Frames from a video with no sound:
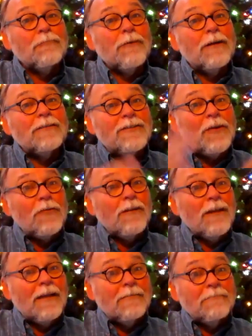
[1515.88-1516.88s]
Redstone
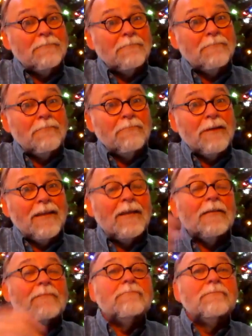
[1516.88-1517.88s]
Glen
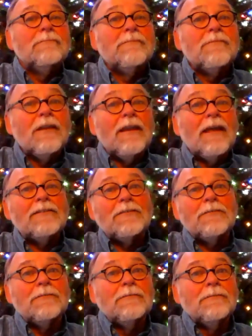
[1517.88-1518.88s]
became the
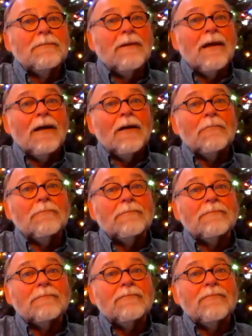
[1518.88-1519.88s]
next
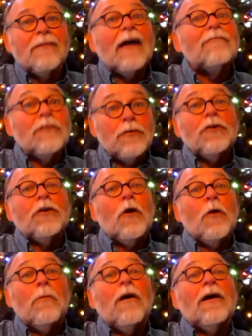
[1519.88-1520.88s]
avenue to
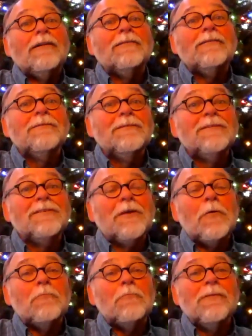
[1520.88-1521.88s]
go by.
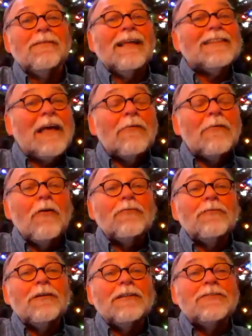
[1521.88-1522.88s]
So that's how it
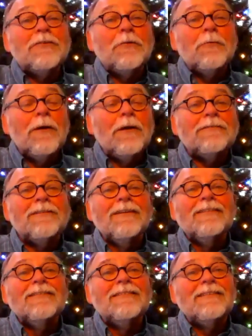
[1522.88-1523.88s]
all really sort of went
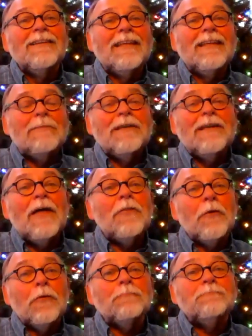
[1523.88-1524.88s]
and came
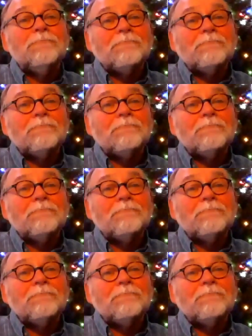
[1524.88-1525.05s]
together.